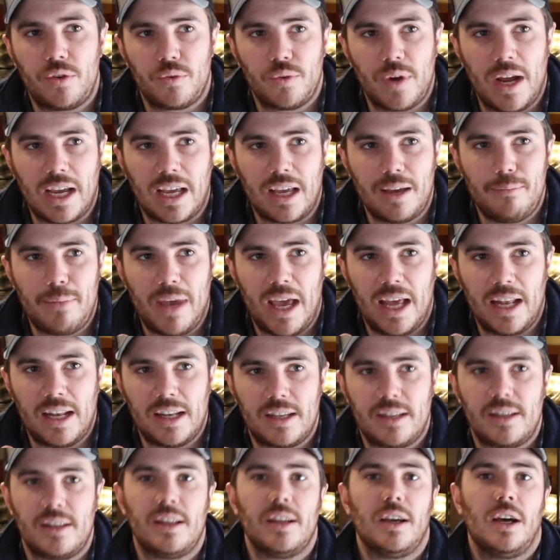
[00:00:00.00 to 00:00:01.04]

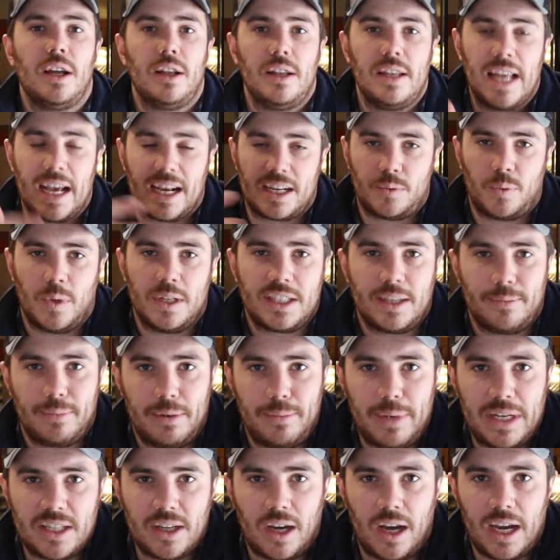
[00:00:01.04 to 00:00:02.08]
recommend the next ones I'm going to
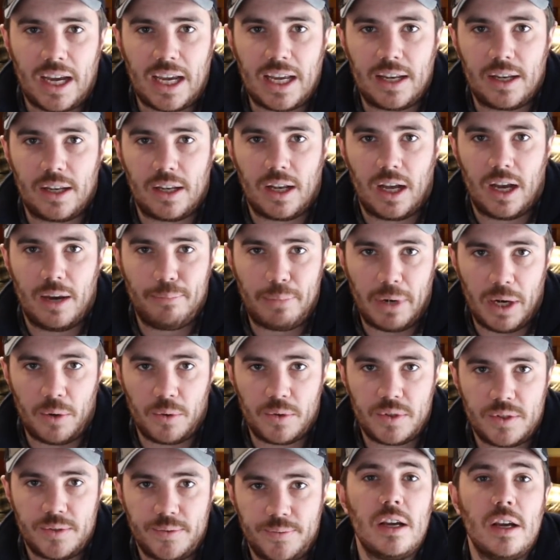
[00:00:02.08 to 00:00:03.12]
be talking
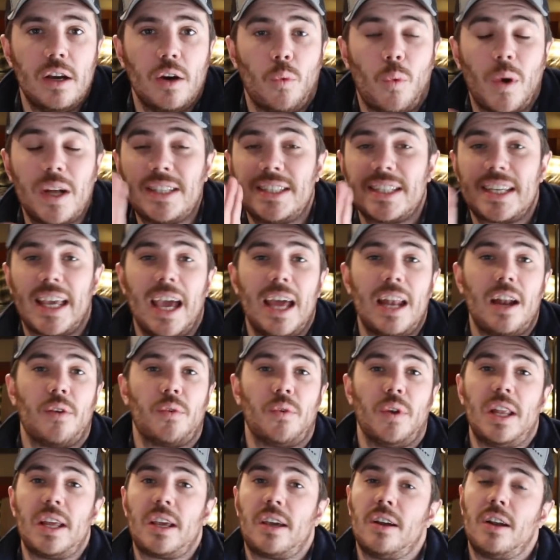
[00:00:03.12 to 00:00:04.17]
about. Once again, a
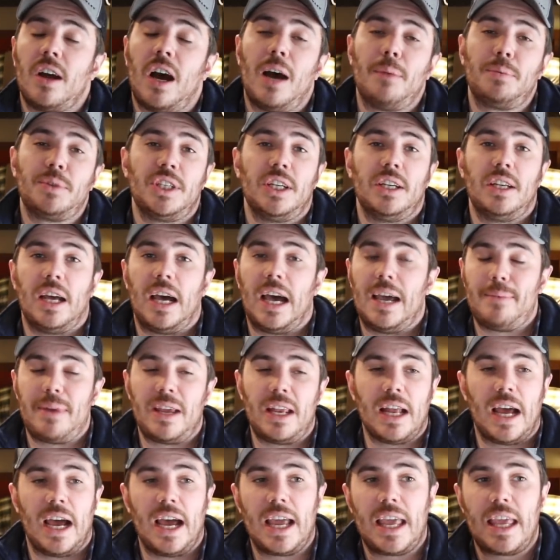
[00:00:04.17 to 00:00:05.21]
really good option. I
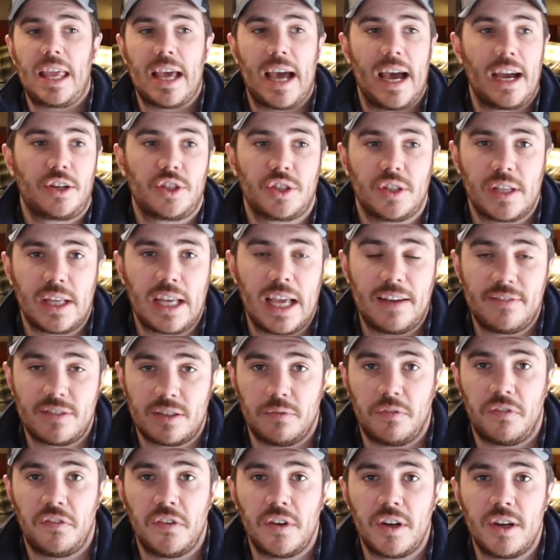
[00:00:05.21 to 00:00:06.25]
mean, I actually have
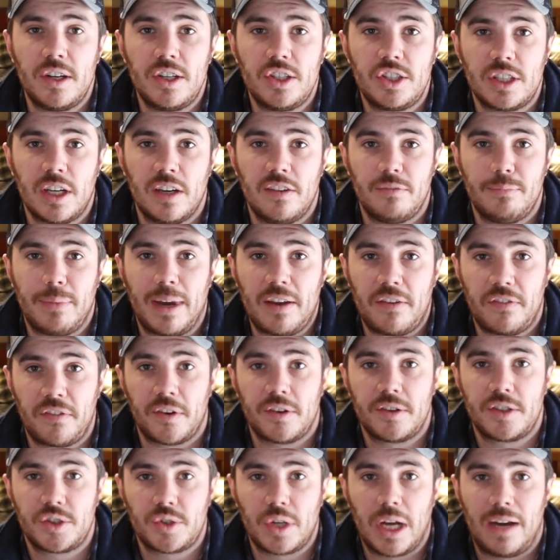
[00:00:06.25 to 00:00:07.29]
some footage of my
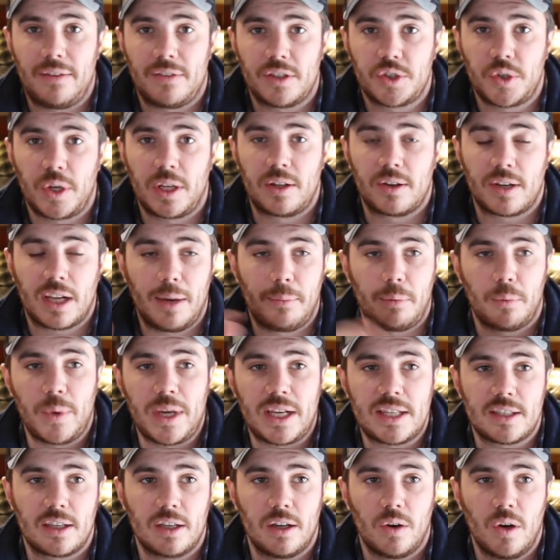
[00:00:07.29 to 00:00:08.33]
first travel trailer a couple
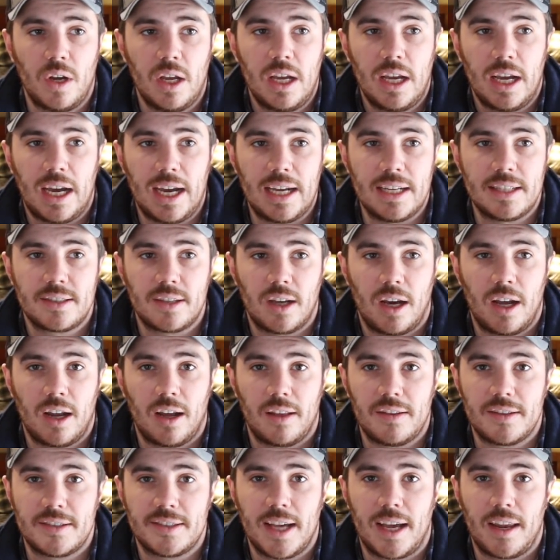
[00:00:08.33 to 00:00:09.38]
weeks ago. I saw it
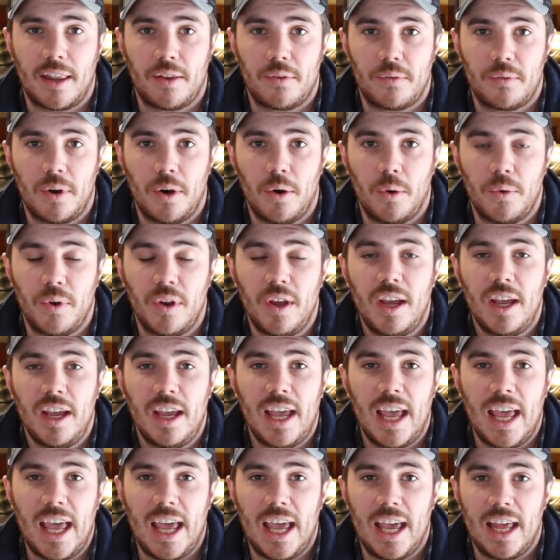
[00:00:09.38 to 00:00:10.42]
on the side of the road,
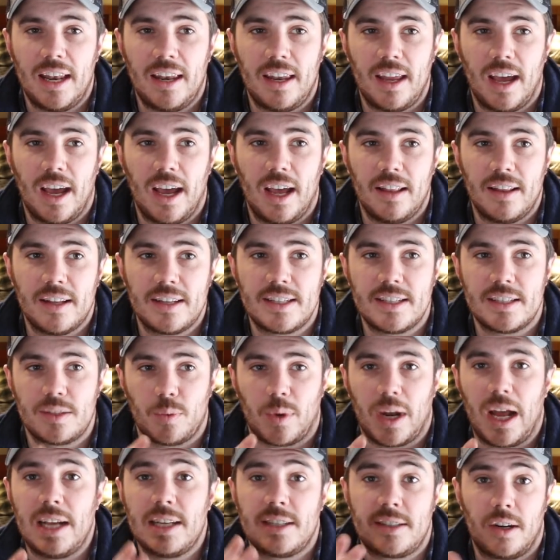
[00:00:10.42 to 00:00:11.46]
and this is
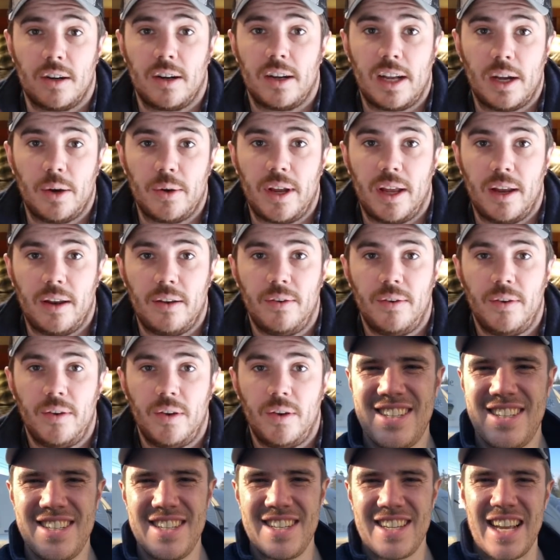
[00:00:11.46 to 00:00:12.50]
what I started out in.
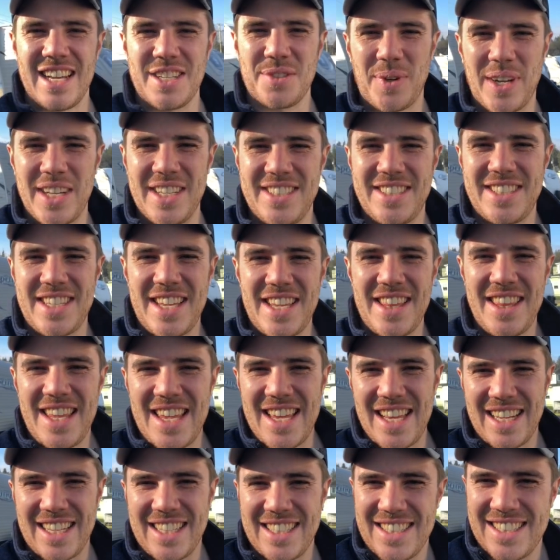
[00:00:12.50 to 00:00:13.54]
You guys want to see the
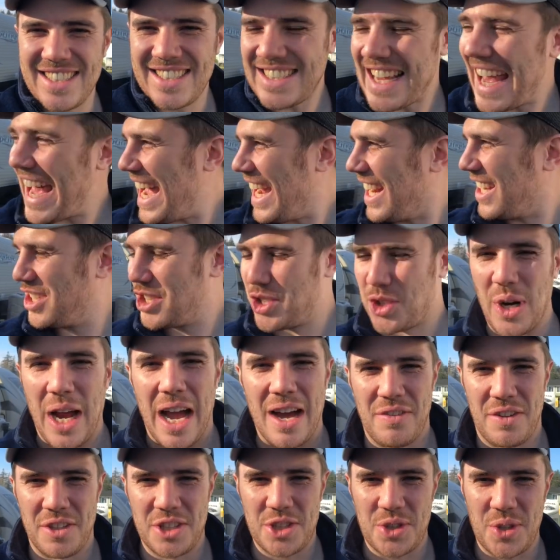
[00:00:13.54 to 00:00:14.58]
exact
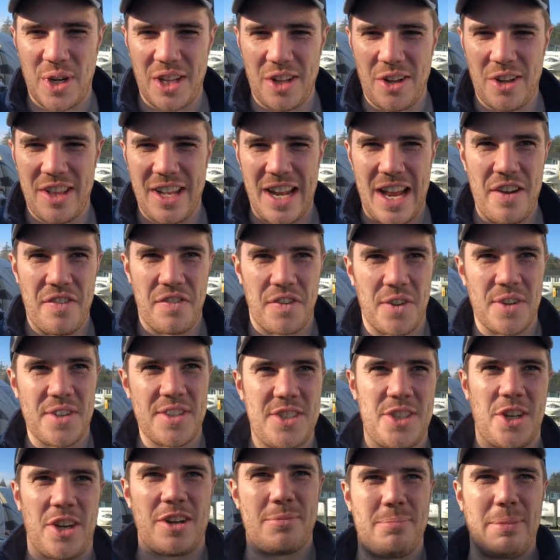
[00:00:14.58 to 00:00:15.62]
travel trailer that I first
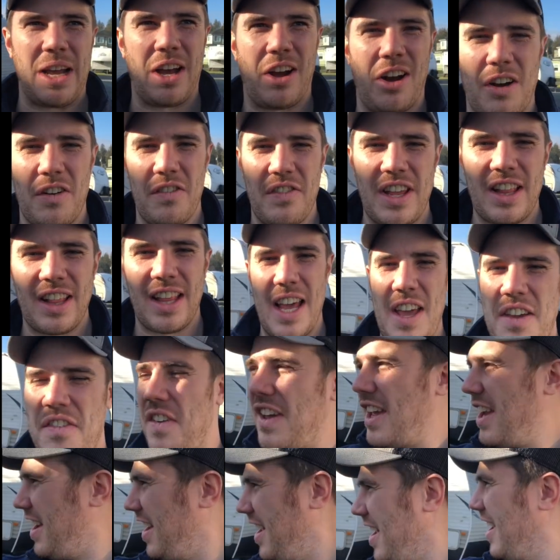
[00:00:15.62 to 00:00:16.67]
started my RV life
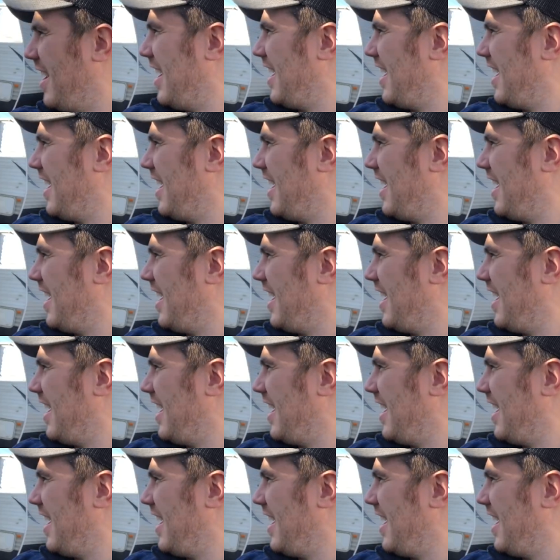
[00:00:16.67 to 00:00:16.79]
in?